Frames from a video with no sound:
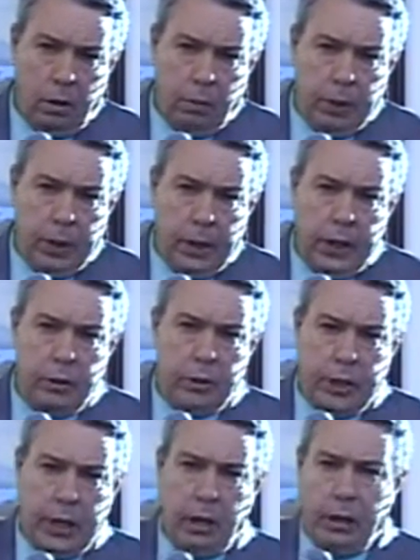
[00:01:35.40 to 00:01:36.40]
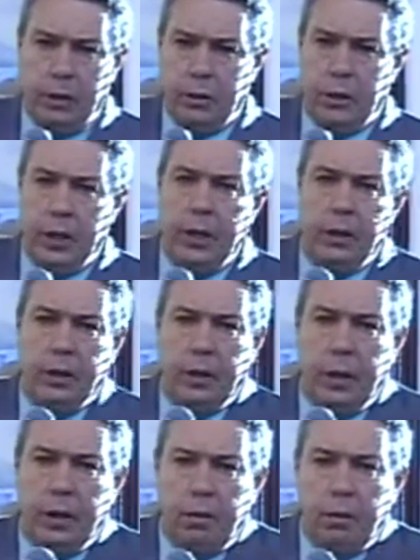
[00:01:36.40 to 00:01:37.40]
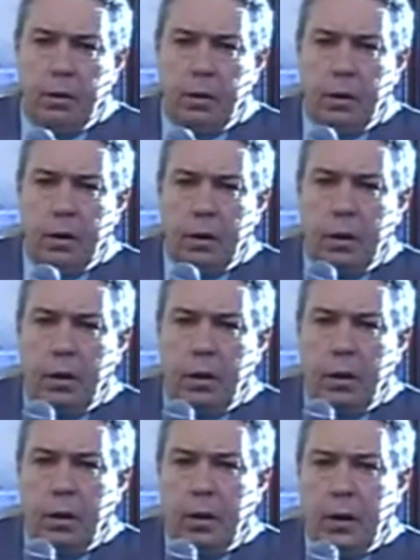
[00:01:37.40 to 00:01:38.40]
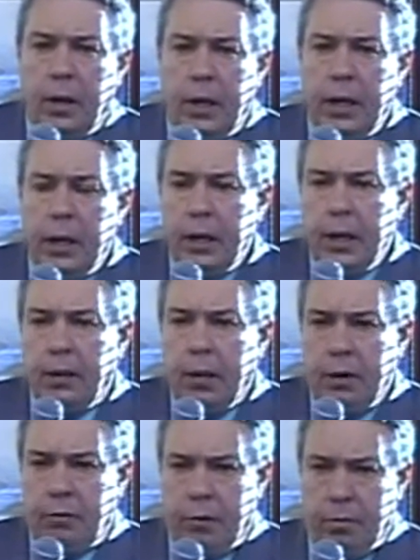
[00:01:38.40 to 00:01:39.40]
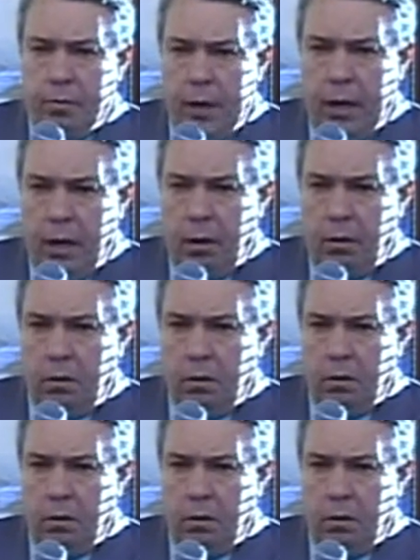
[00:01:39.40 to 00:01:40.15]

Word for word: But he's telling us here that that he didn't get that from man.